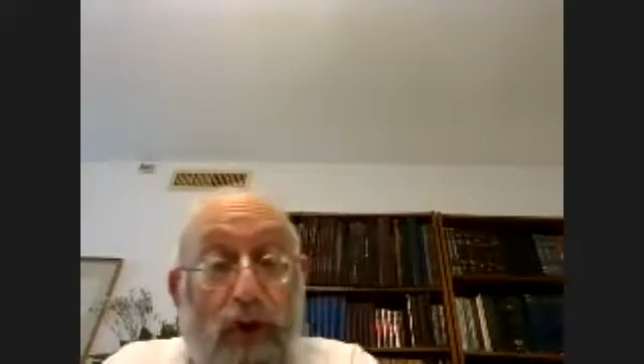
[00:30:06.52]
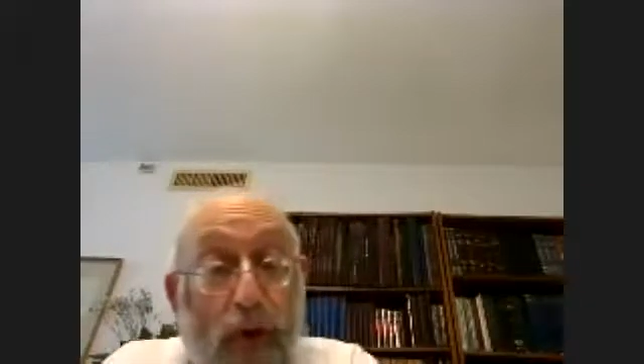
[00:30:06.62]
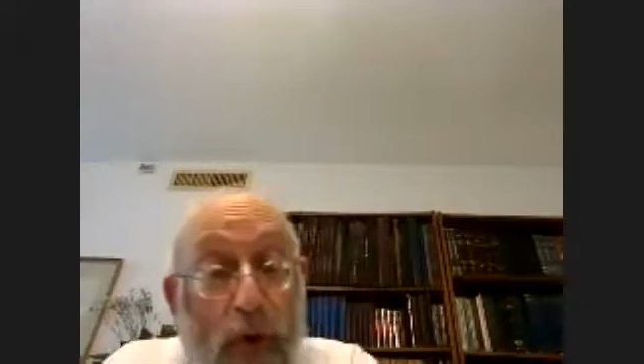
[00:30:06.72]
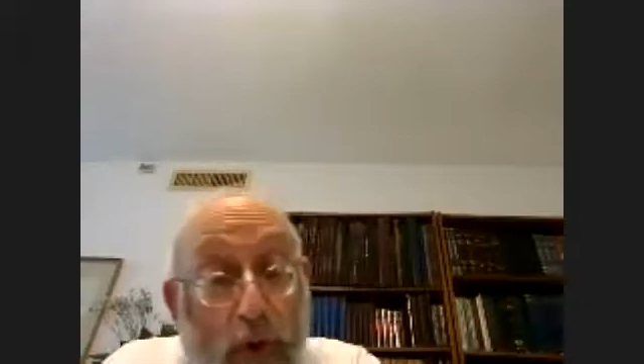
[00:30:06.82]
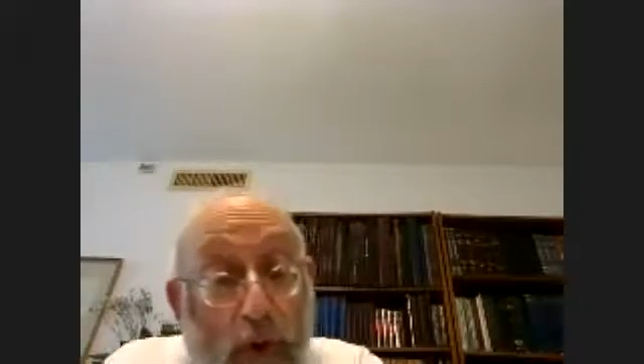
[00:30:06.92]

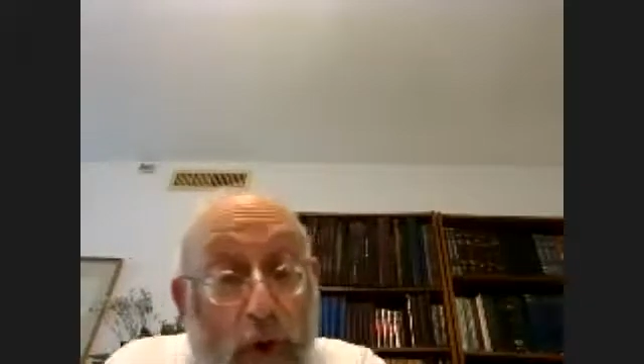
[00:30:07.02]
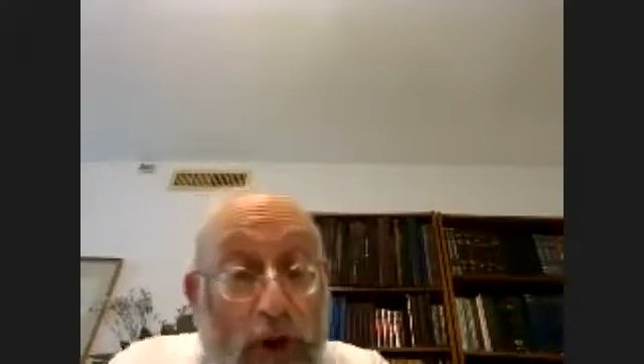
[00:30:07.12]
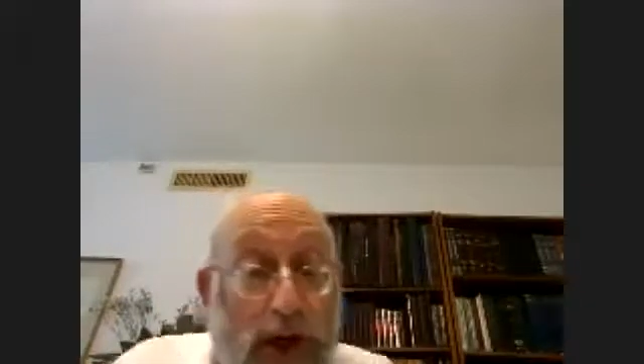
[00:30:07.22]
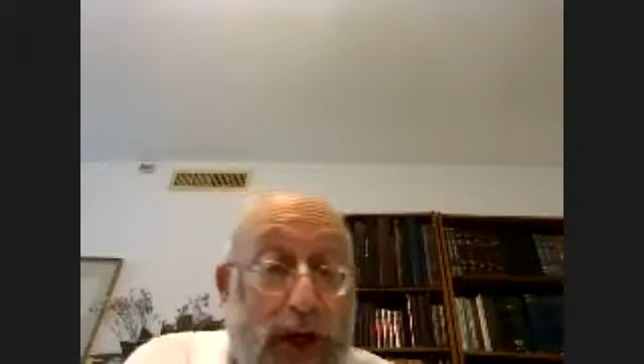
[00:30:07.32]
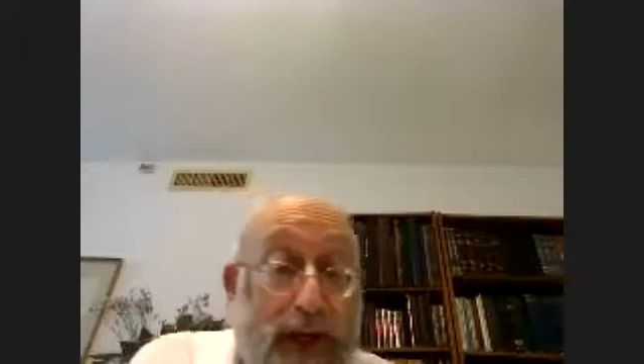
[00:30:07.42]

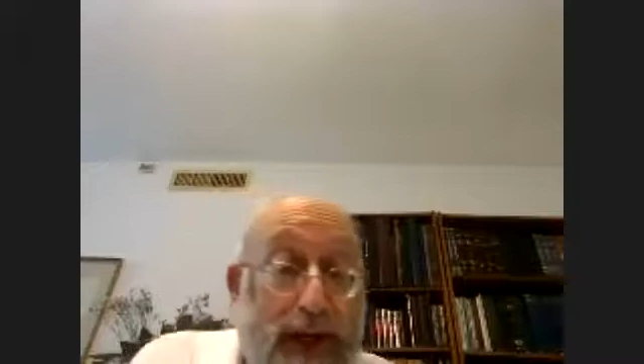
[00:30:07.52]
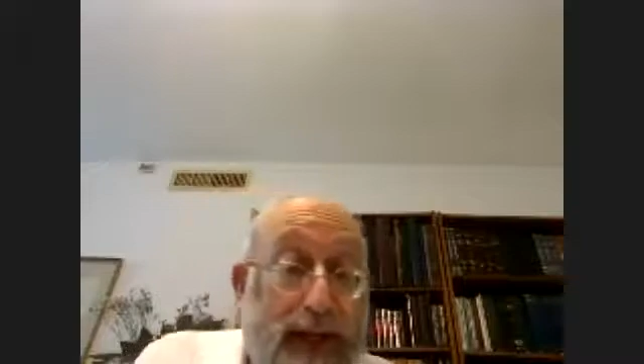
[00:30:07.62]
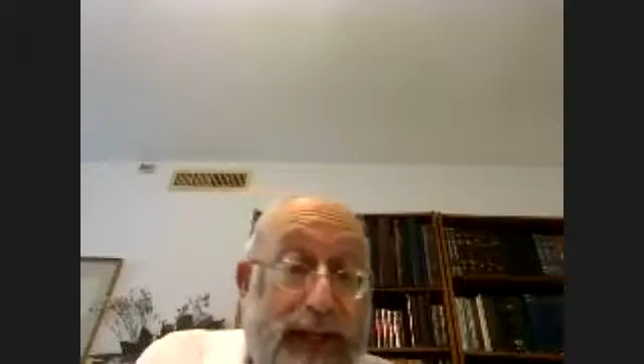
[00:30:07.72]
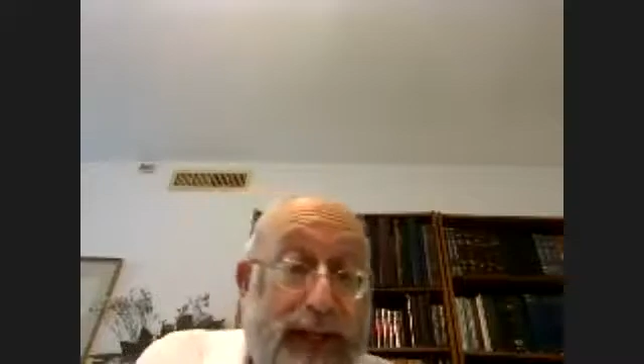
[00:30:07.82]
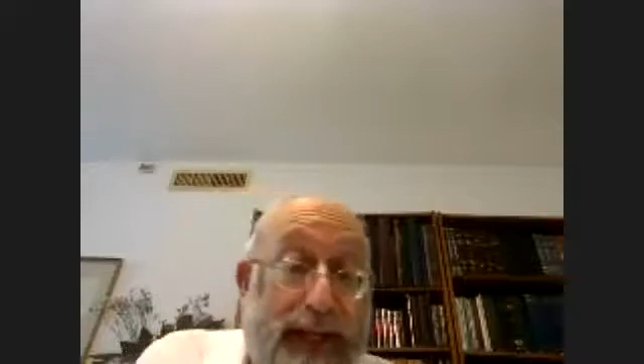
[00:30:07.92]
Or
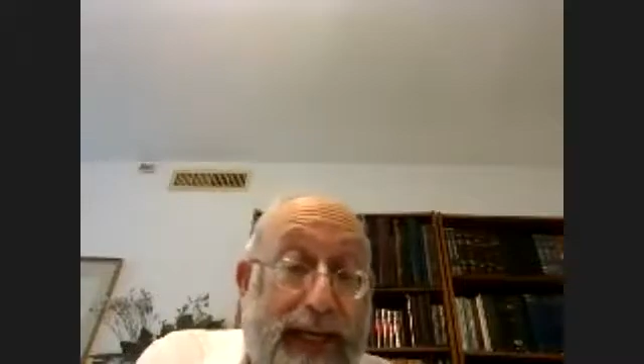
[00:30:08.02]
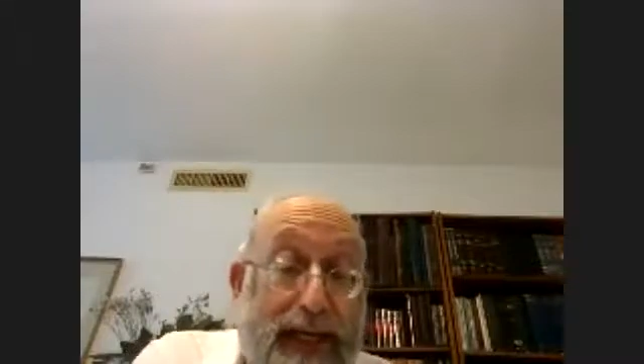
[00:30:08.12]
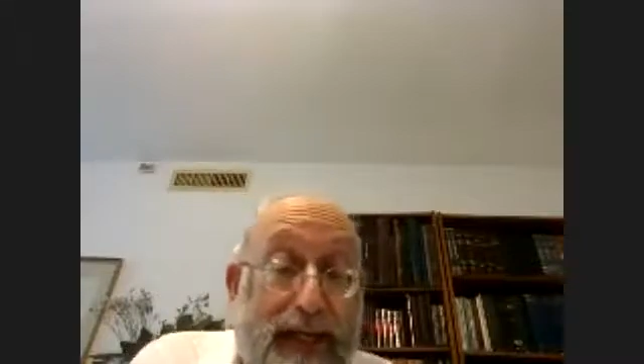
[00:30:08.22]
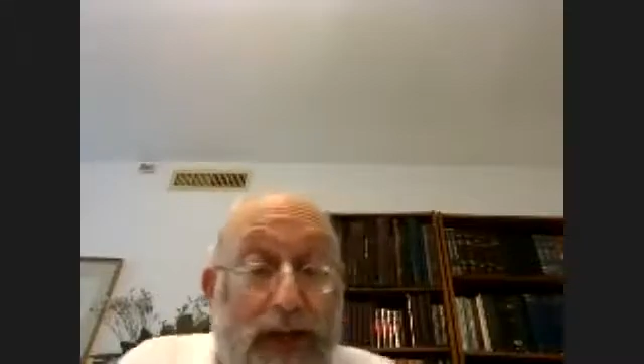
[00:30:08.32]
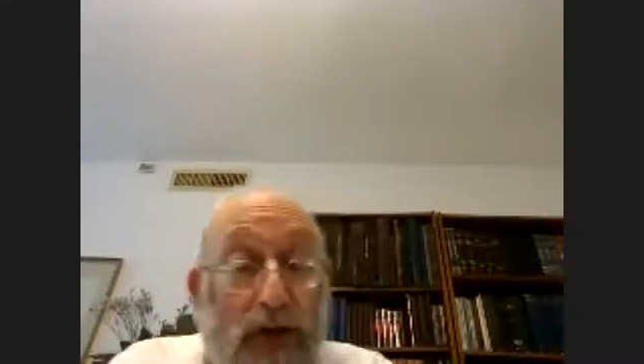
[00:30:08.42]
he
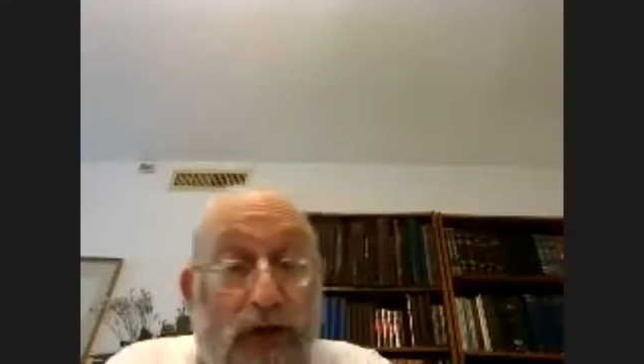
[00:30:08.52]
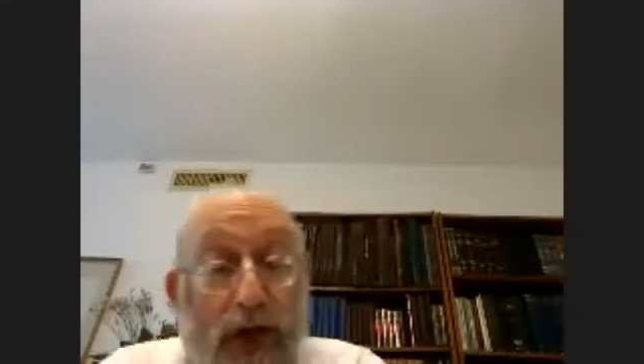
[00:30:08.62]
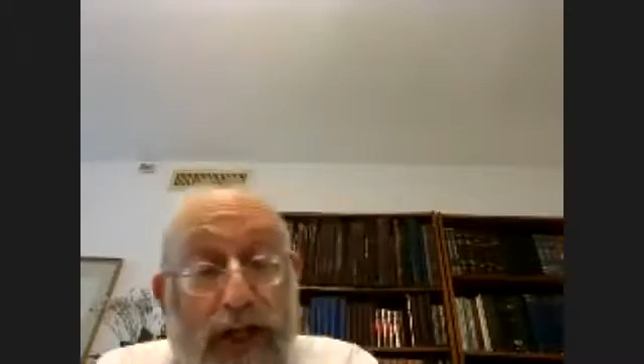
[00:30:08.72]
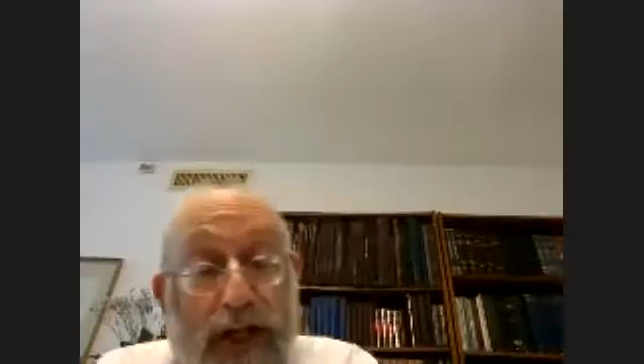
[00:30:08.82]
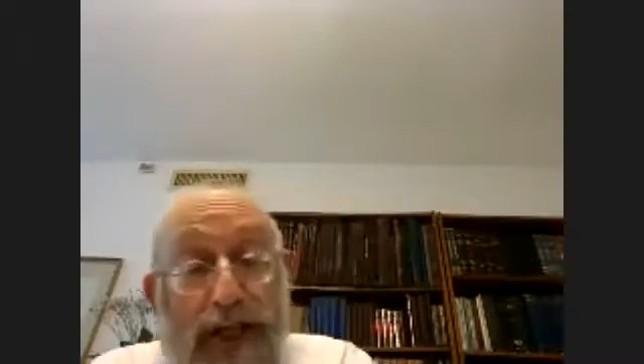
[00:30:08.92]

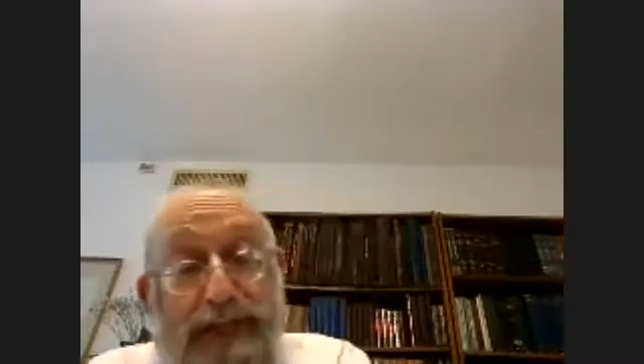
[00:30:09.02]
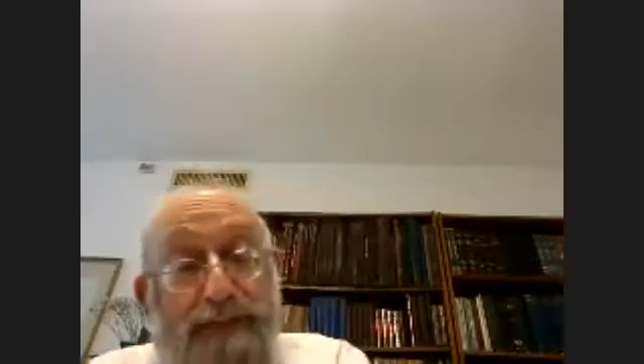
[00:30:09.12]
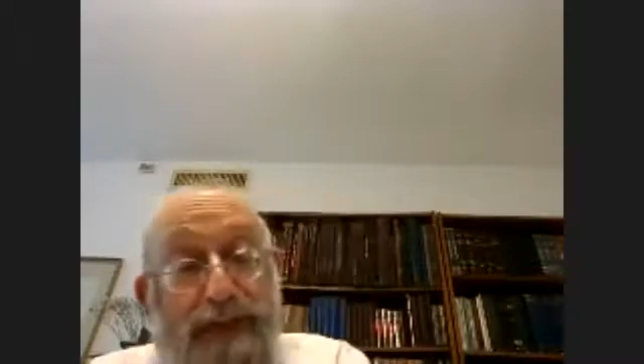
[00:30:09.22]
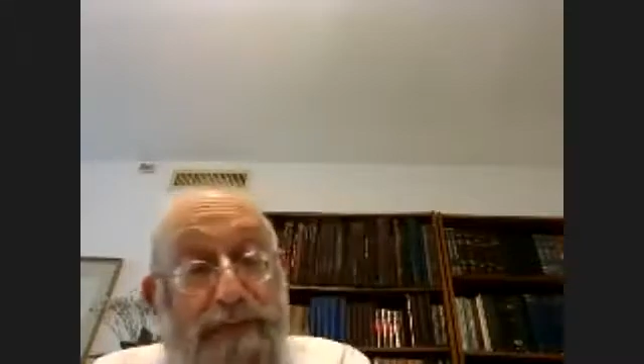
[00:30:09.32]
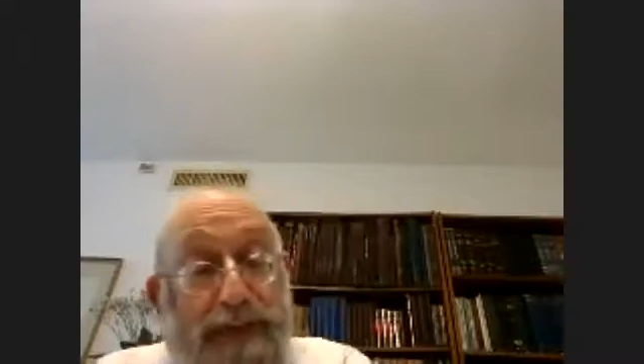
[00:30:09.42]
is of
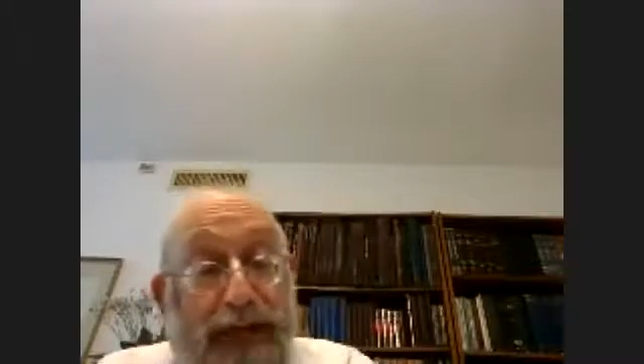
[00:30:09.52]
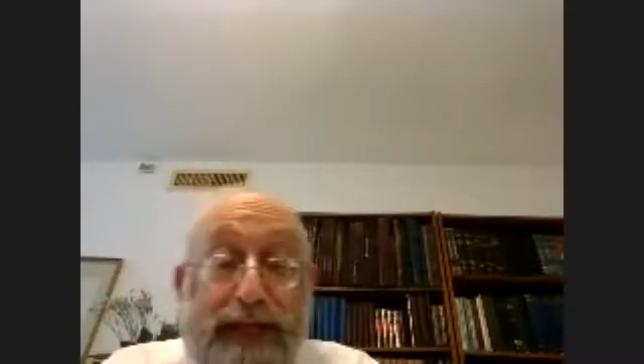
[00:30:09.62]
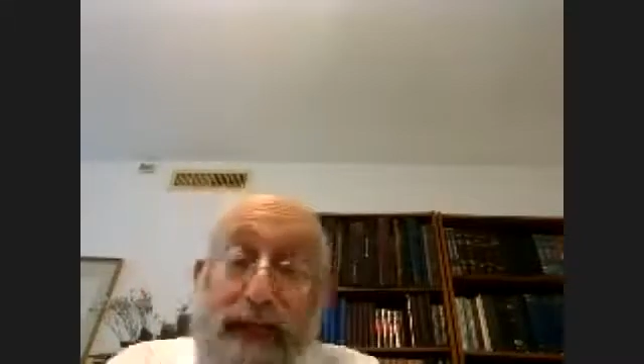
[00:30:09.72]
the opinion